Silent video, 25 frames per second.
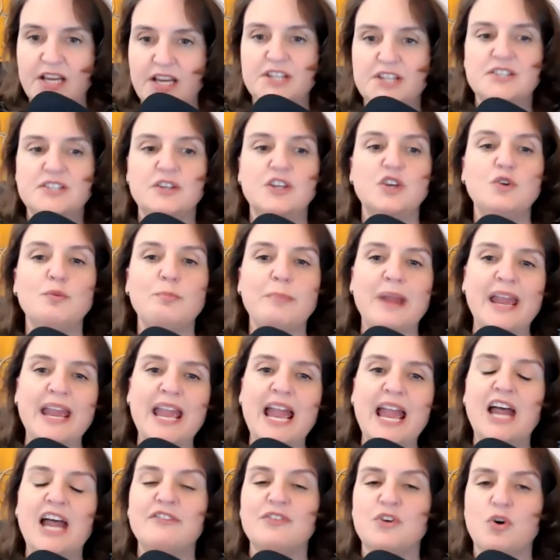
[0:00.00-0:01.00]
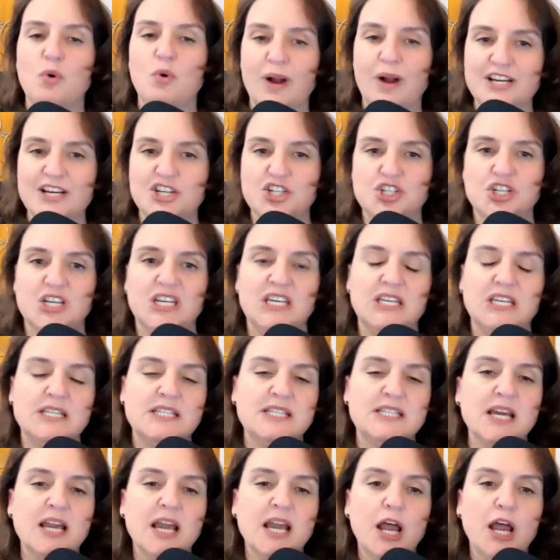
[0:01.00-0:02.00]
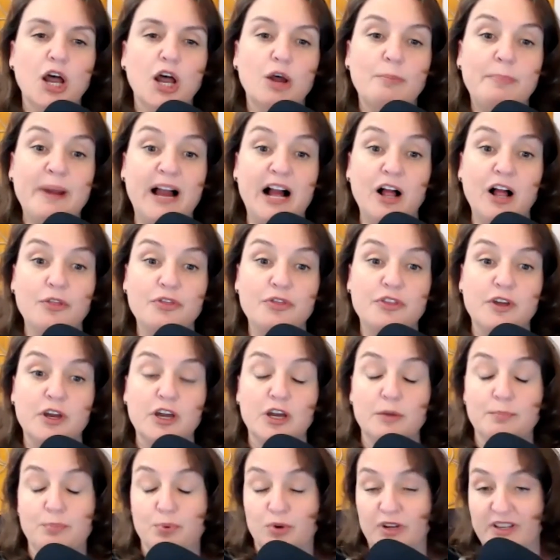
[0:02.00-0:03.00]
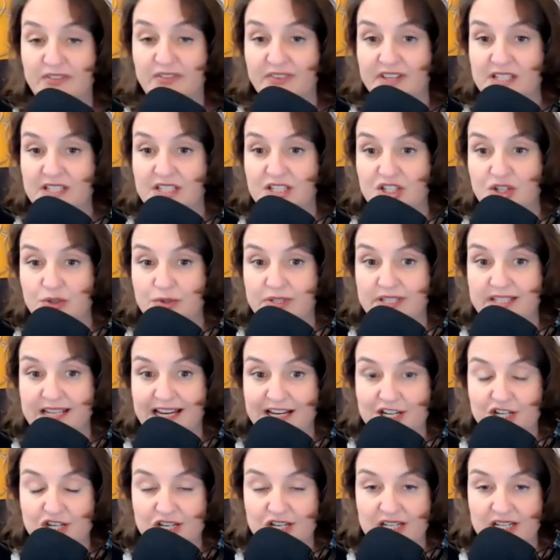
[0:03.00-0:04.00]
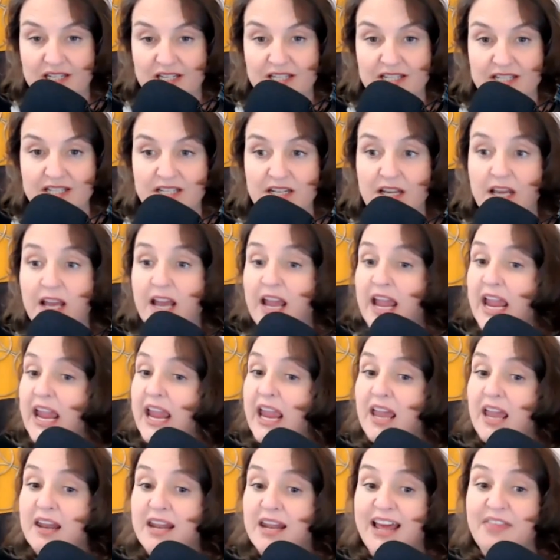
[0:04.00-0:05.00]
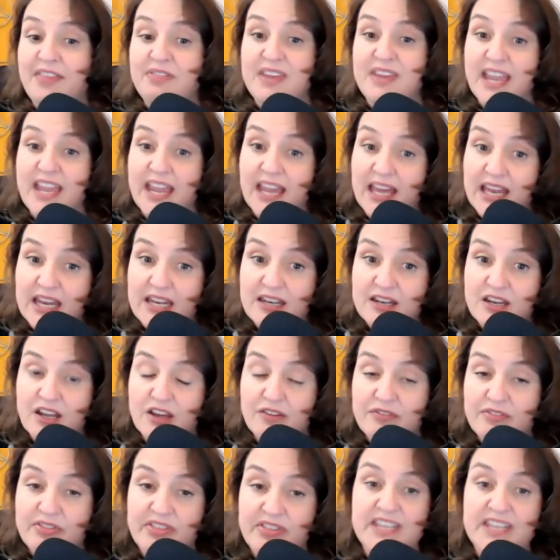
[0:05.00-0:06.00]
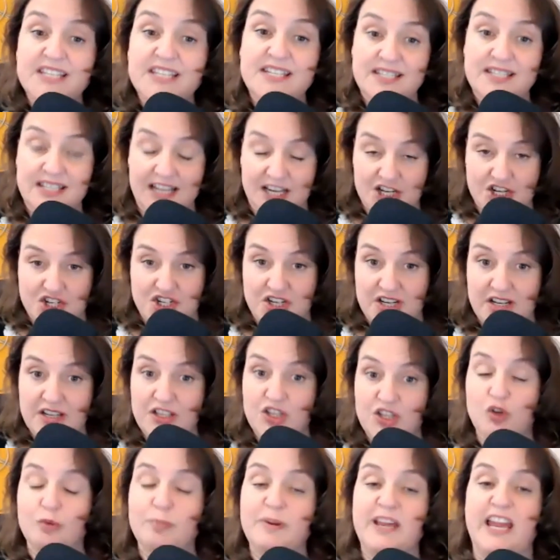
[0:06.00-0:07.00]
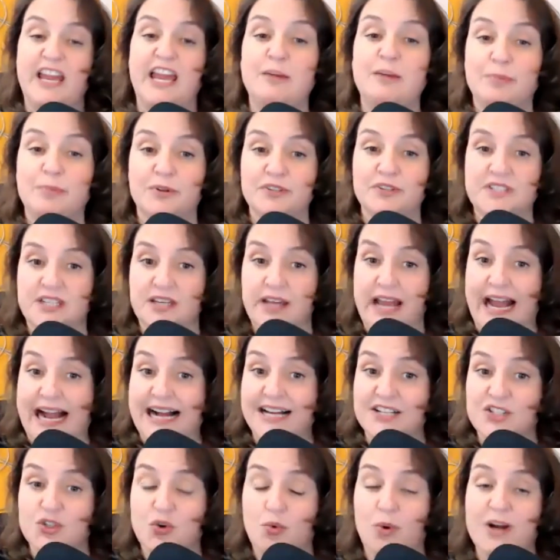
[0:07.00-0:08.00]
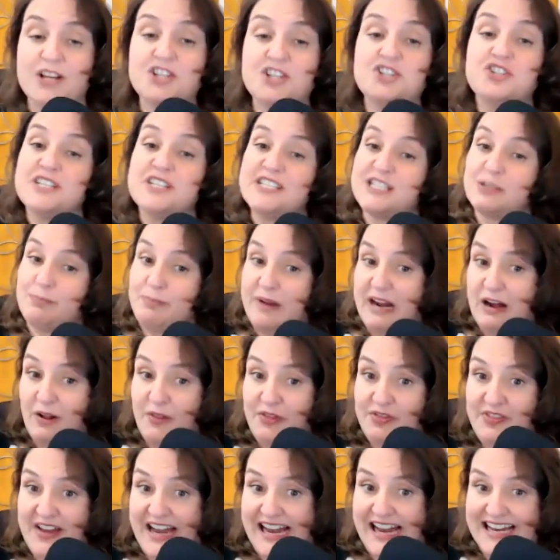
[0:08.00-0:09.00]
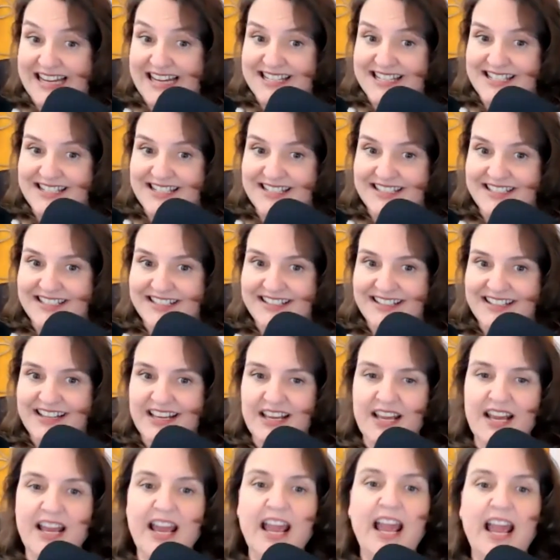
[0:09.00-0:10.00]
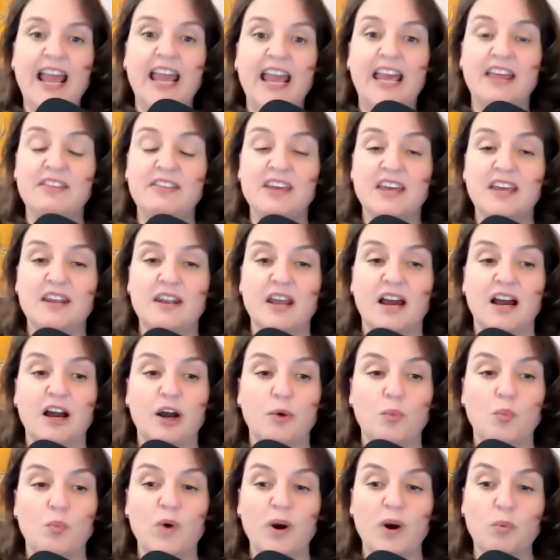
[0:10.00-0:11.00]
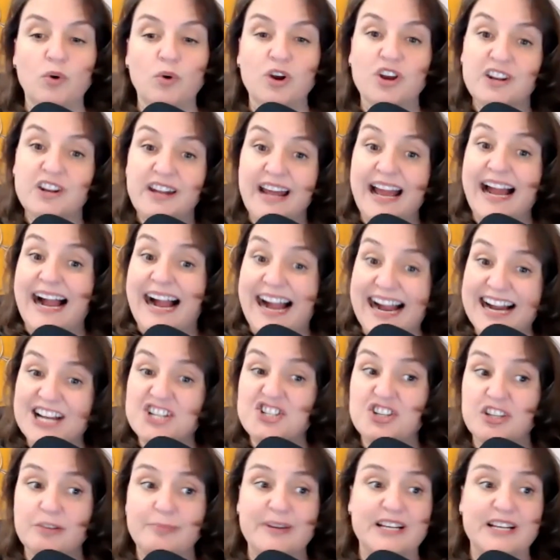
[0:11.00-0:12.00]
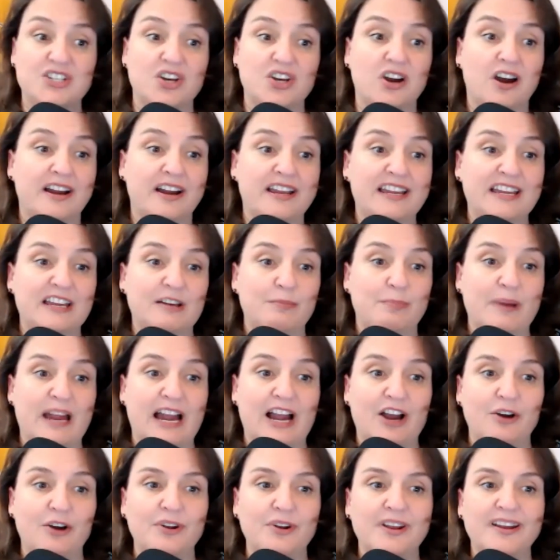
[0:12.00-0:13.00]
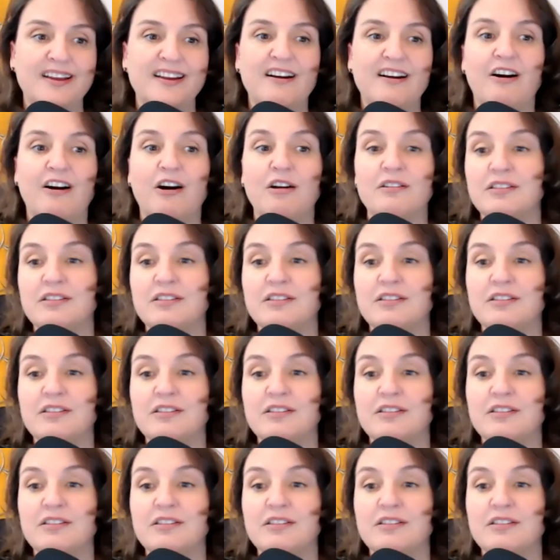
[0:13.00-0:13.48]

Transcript: So you may have questions about the previous two sessions and at the end of this session, you'll be able to ask questions about that. And then uh, what we're going to actually be talking about are